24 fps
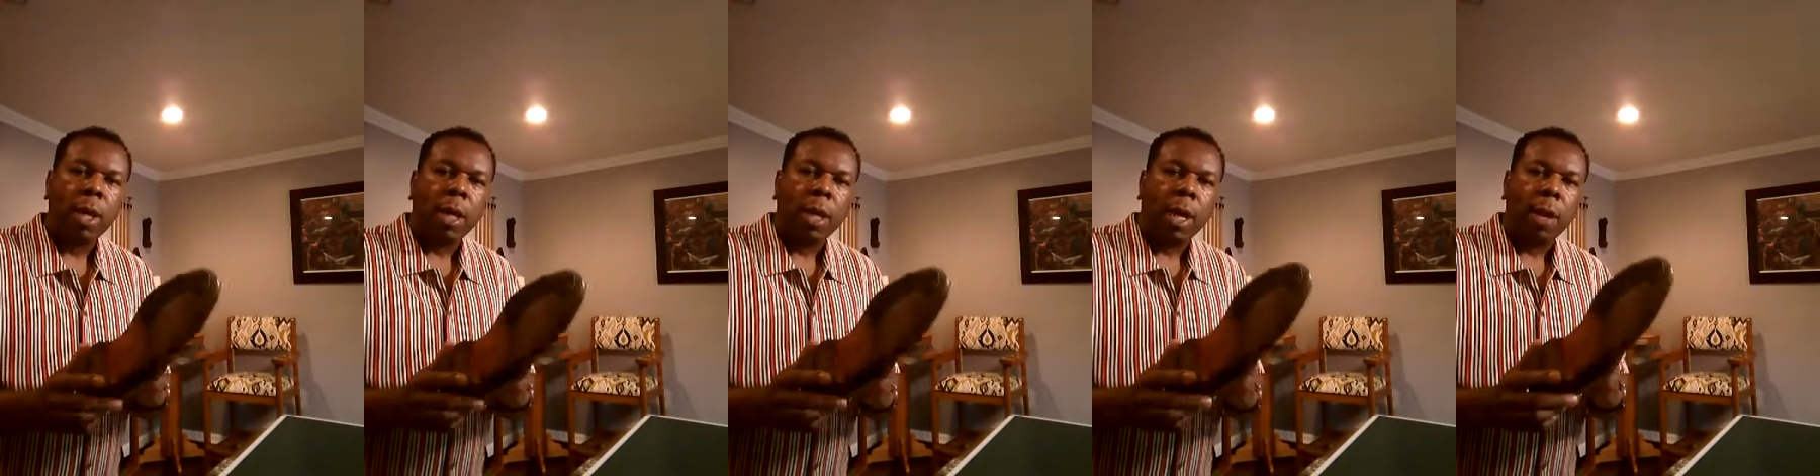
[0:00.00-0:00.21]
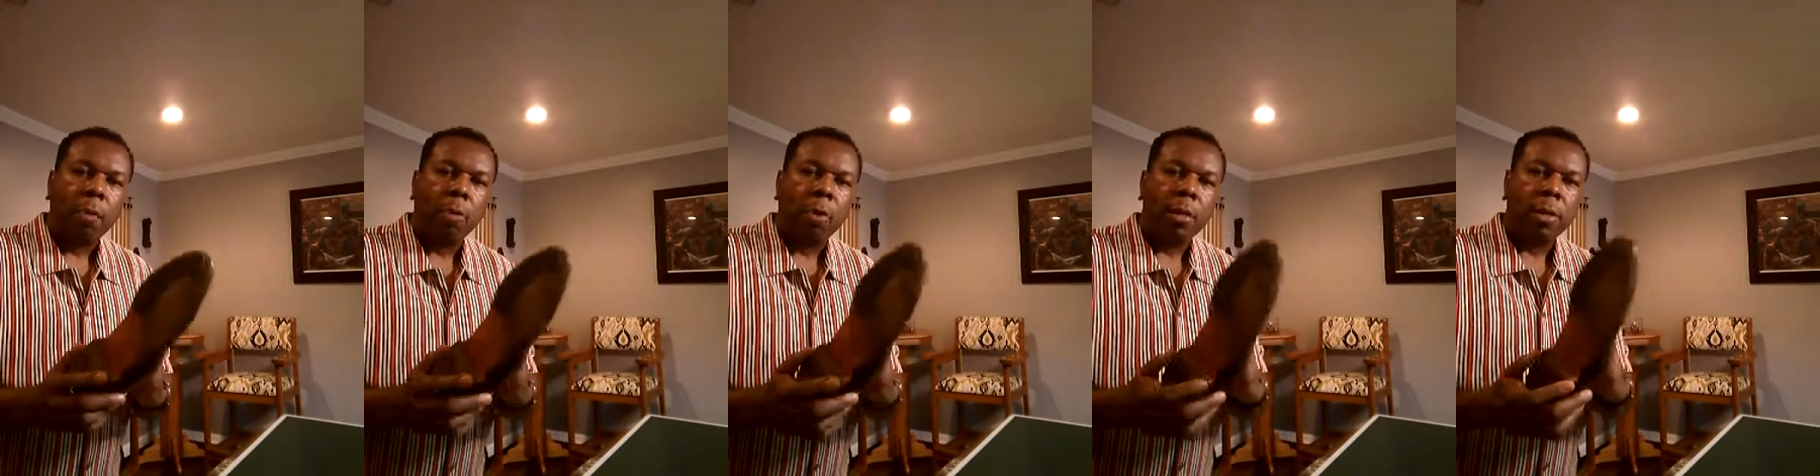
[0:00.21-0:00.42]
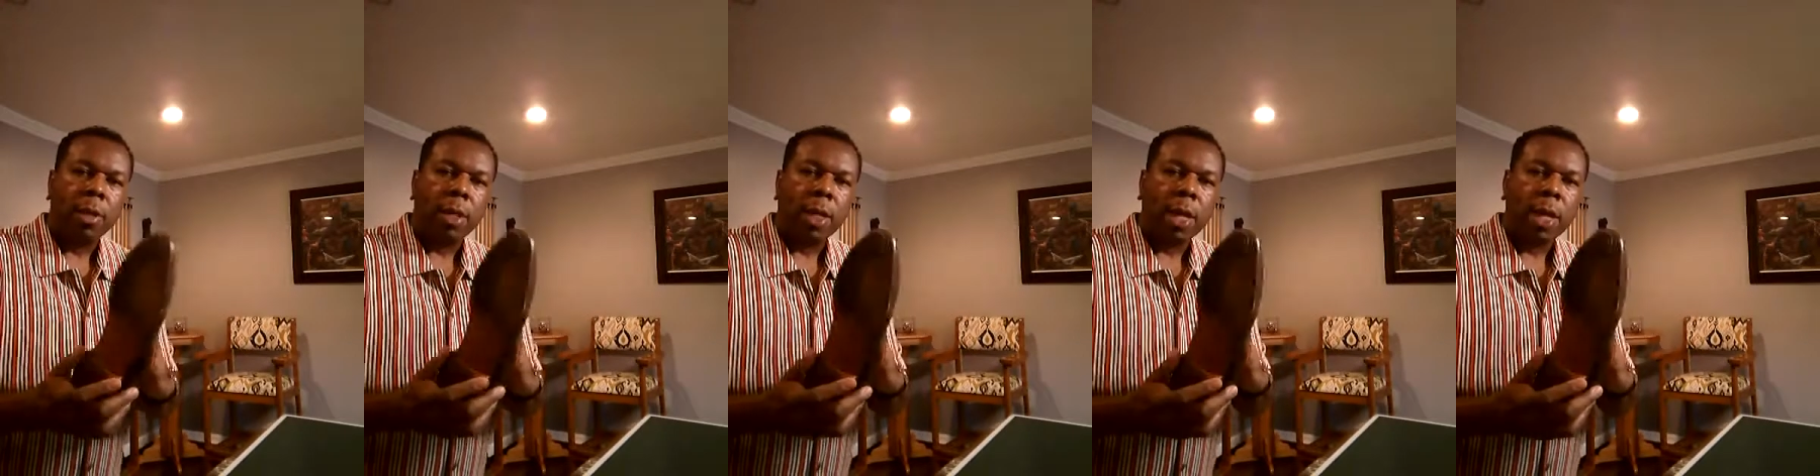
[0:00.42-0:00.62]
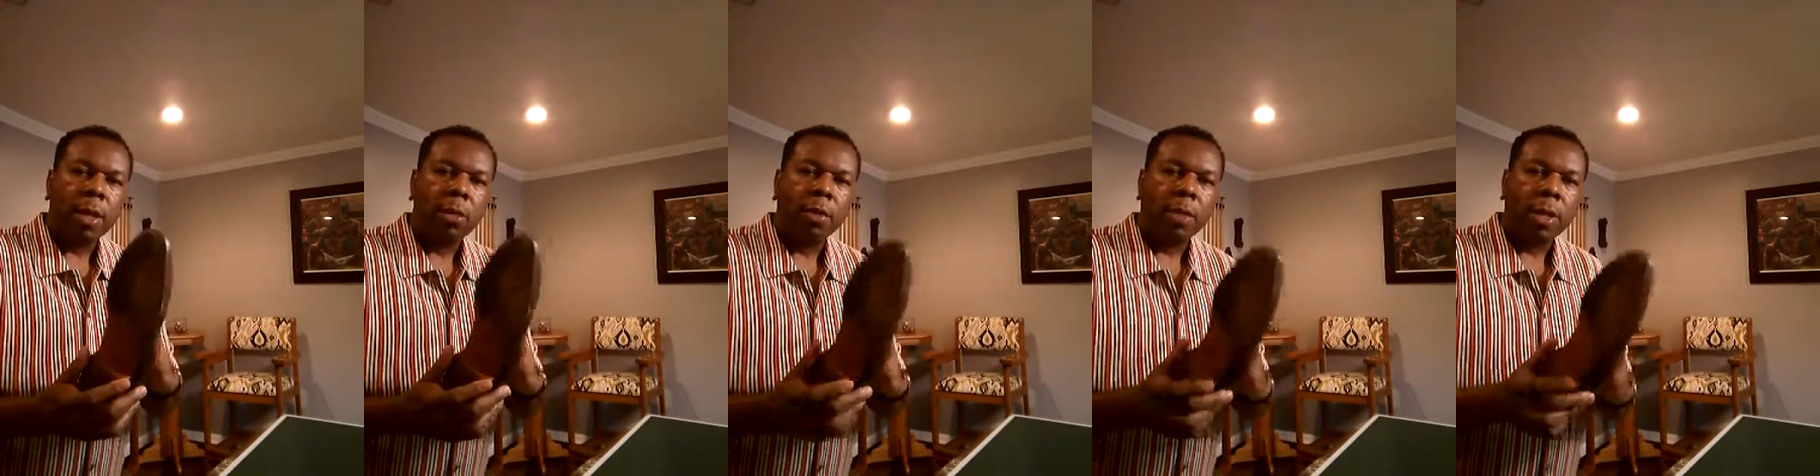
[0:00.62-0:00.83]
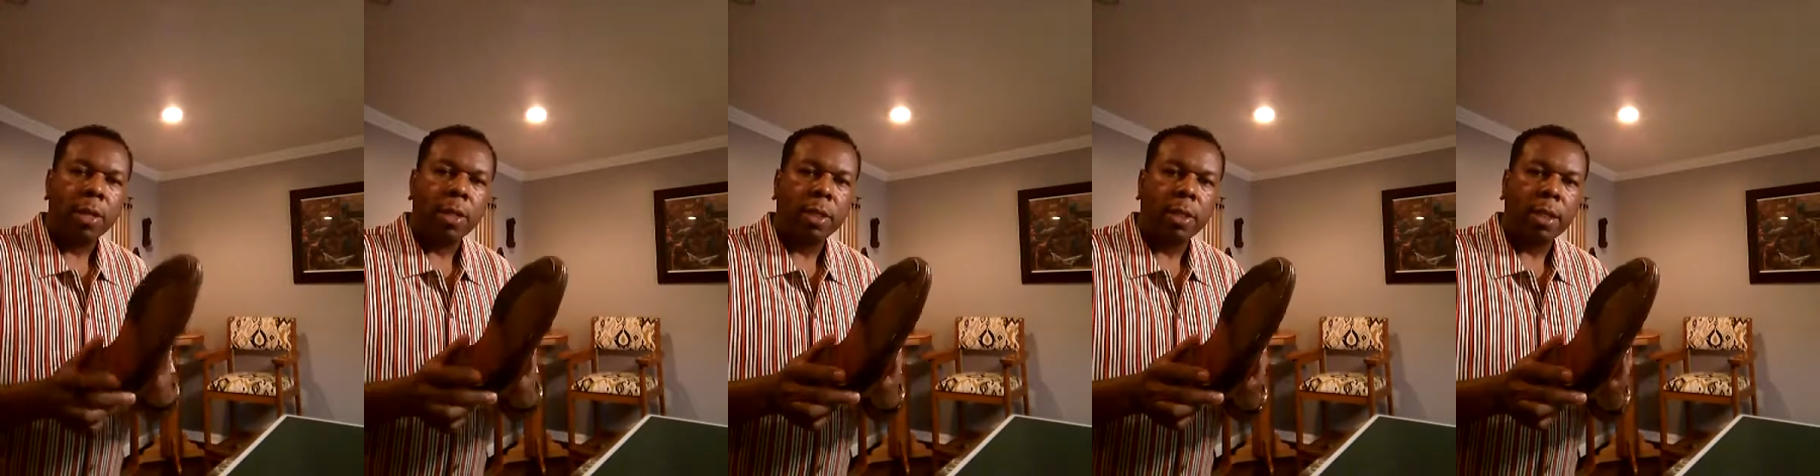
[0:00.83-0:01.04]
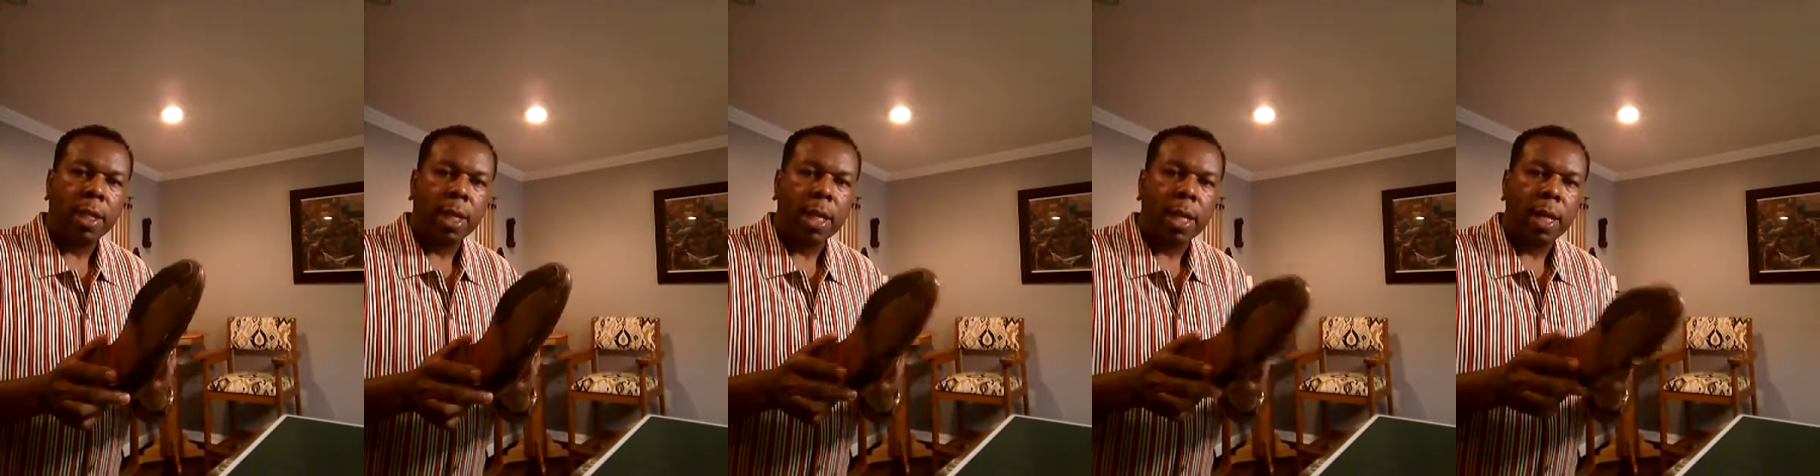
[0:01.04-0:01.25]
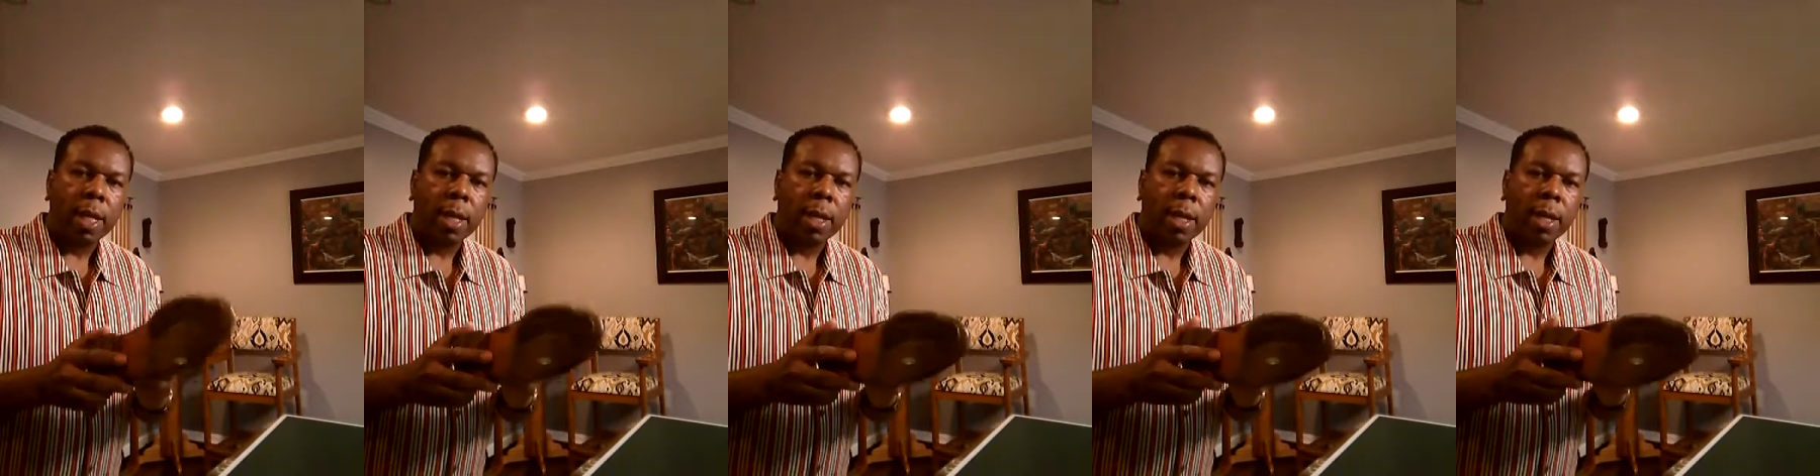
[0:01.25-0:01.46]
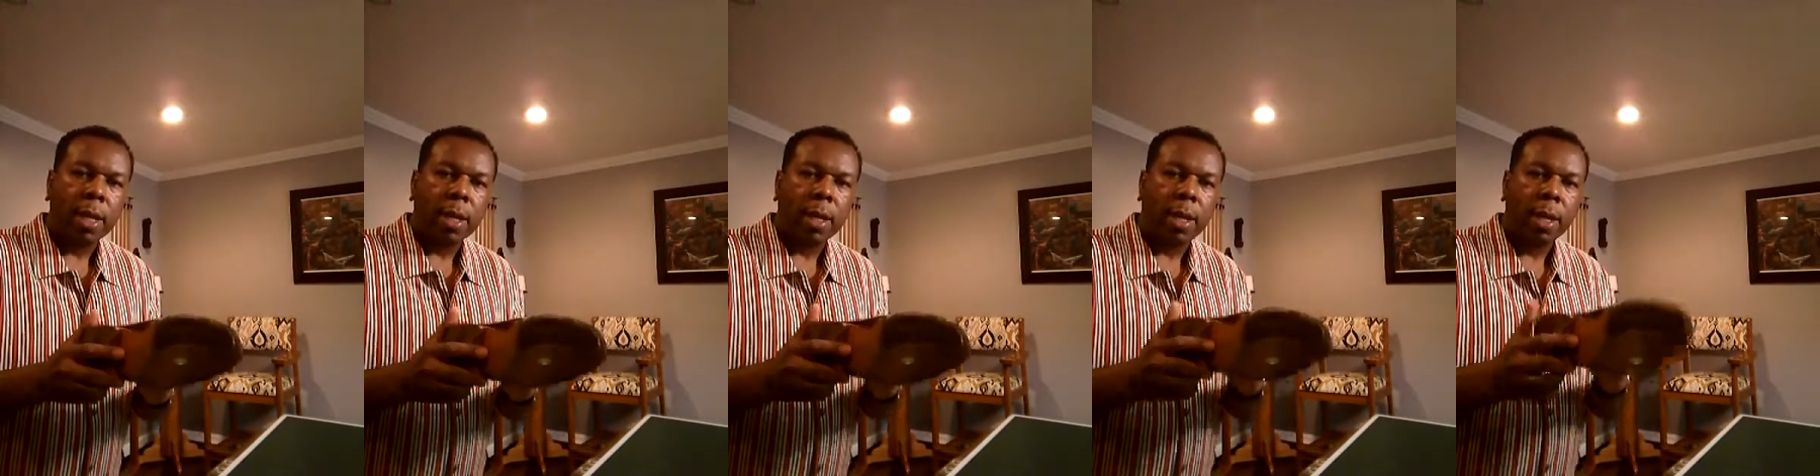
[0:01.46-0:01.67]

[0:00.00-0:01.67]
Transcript: And once again, you can see